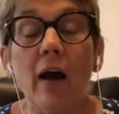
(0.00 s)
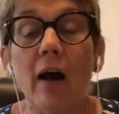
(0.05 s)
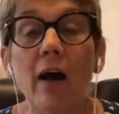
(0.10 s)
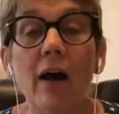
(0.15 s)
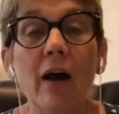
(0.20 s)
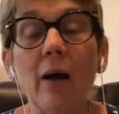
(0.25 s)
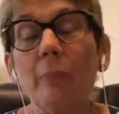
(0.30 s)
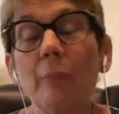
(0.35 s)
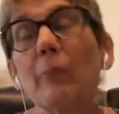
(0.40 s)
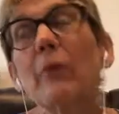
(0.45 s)

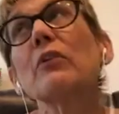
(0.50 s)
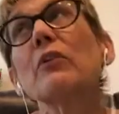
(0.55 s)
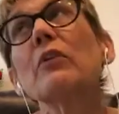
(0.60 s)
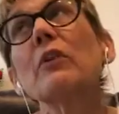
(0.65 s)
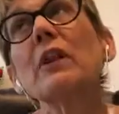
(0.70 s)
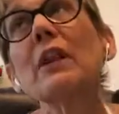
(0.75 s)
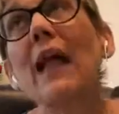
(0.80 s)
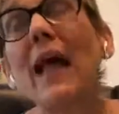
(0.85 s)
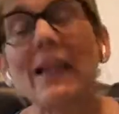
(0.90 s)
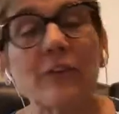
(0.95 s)
There's
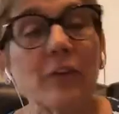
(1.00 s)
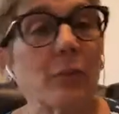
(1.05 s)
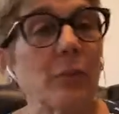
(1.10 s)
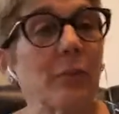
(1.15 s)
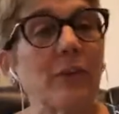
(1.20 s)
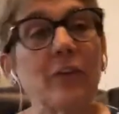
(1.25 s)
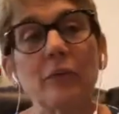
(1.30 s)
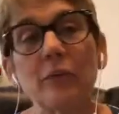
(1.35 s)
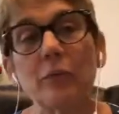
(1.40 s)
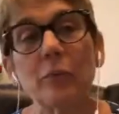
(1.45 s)
lots of
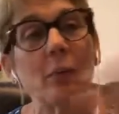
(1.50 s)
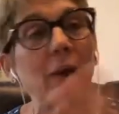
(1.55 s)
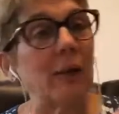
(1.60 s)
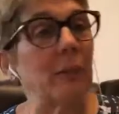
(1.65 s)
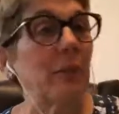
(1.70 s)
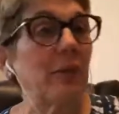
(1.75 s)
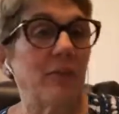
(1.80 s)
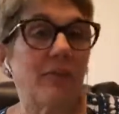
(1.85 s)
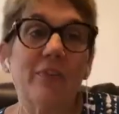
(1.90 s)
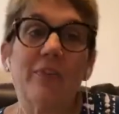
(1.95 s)
reasons why
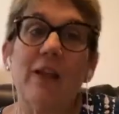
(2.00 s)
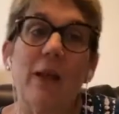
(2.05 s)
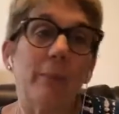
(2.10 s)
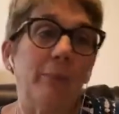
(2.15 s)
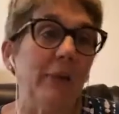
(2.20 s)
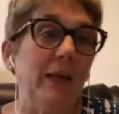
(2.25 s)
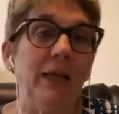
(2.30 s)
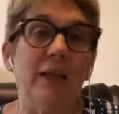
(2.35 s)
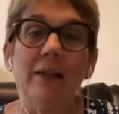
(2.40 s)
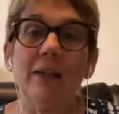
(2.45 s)
we step
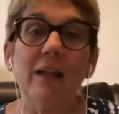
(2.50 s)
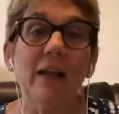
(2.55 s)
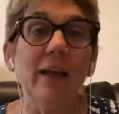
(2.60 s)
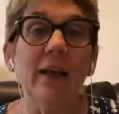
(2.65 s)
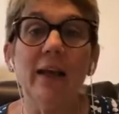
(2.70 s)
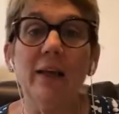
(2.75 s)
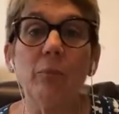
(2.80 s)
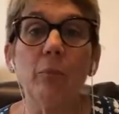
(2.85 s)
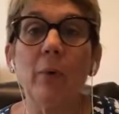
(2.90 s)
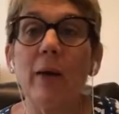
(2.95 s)
in.
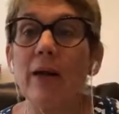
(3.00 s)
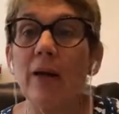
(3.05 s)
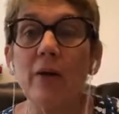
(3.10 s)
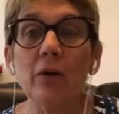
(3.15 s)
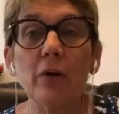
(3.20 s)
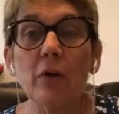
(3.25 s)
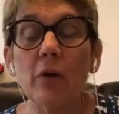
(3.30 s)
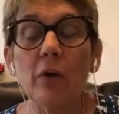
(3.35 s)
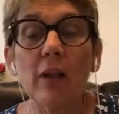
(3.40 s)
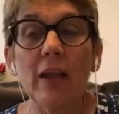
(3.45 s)

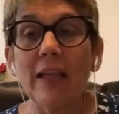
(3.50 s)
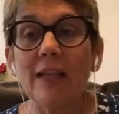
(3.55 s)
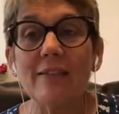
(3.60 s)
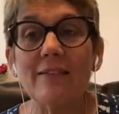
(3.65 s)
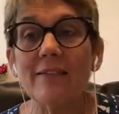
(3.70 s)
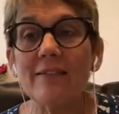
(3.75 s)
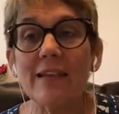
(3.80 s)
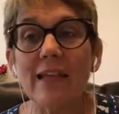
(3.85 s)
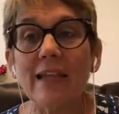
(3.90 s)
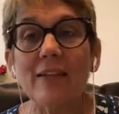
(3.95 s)
Where
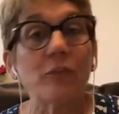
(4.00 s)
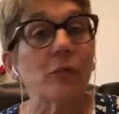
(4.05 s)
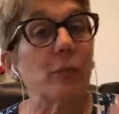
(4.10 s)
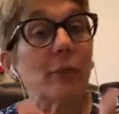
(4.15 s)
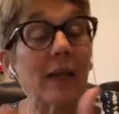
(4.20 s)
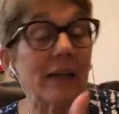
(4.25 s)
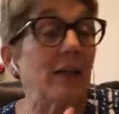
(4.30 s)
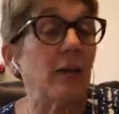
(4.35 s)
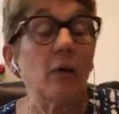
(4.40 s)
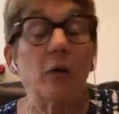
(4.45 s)
it's
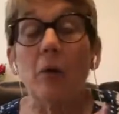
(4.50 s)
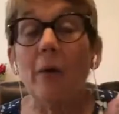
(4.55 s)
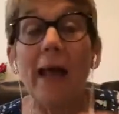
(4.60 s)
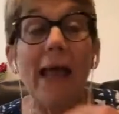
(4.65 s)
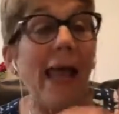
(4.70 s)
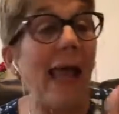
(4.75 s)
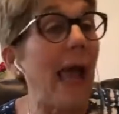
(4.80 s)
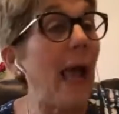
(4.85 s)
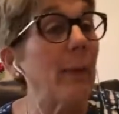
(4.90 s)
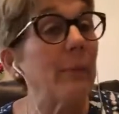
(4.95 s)

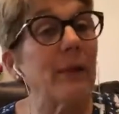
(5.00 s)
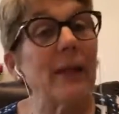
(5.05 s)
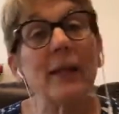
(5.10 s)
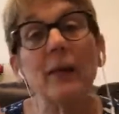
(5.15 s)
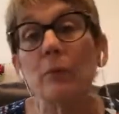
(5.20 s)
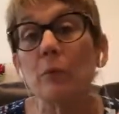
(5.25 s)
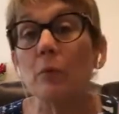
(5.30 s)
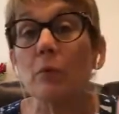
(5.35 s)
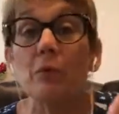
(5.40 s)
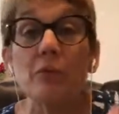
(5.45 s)

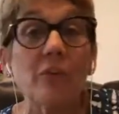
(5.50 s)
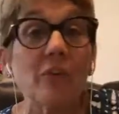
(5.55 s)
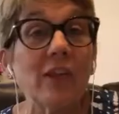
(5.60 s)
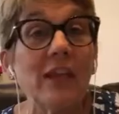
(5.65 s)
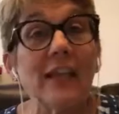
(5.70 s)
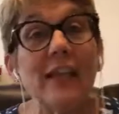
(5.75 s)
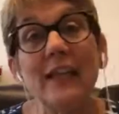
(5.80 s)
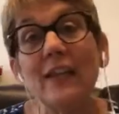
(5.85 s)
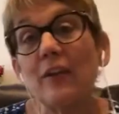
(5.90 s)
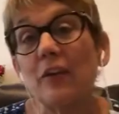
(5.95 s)
habit,
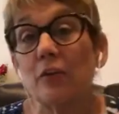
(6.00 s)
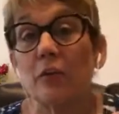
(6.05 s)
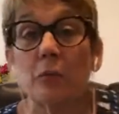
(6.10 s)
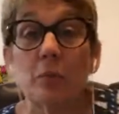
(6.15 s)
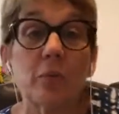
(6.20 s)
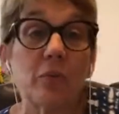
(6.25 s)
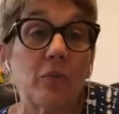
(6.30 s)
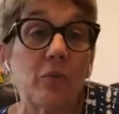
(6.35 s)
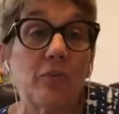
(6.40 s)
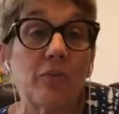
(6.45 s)
routine, this is
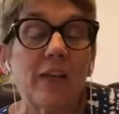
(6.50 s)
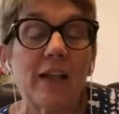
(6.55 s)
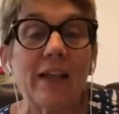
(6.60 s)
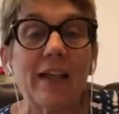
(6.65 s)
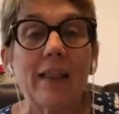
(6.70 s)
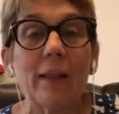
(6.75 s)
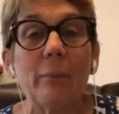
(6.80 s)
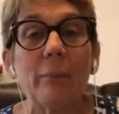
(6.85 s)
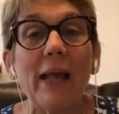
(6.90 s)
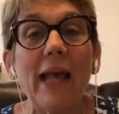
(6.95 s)
what you've done
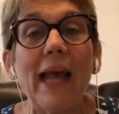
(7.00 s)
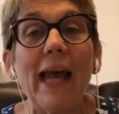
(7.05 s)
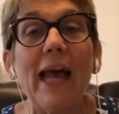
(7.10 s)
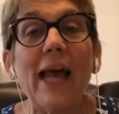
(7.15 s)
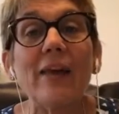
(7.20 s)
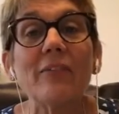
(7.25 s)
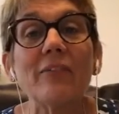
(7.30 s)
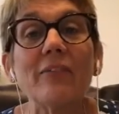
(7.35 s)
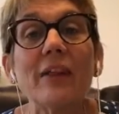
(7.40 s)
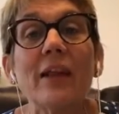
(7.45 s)
in the
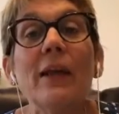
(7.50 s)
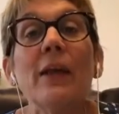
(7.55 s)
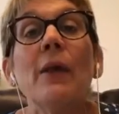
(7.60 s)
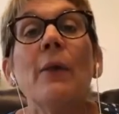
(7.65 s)
past.